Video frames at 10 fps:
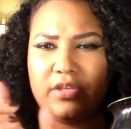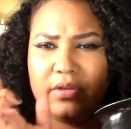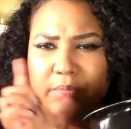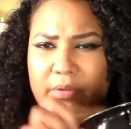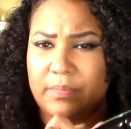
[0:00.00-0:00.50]

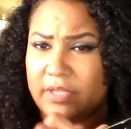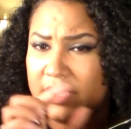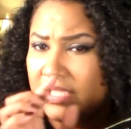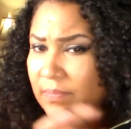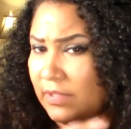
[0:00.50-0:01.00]
You can put
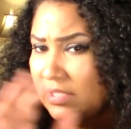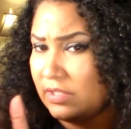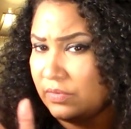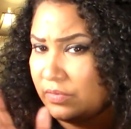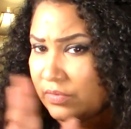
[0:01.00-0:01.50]
pens,
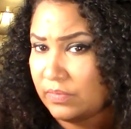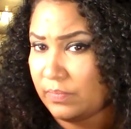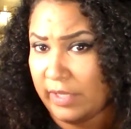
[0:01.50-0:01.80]
pencils,